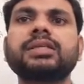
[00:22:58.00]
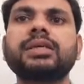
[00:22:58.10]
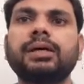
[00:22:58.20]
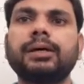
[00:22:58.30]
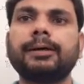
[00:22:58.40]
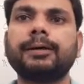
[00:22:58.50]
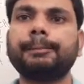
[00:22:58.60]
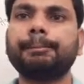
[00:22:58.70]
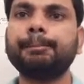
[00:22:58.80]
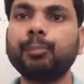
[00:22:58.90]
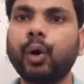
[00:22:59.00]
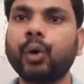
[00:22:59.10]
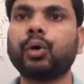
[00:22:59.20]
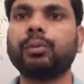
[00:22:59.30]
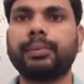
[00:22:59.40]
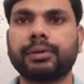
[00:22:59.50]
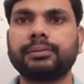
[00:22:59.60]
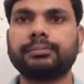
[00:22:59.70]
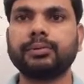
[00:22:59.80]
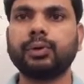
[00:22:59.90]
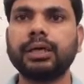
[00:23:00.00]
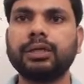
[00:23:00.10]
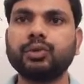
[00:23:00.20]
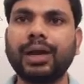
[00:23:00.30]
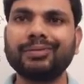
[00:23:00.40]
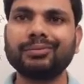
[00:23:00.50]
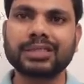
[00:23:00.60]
monomer. Okay, you have the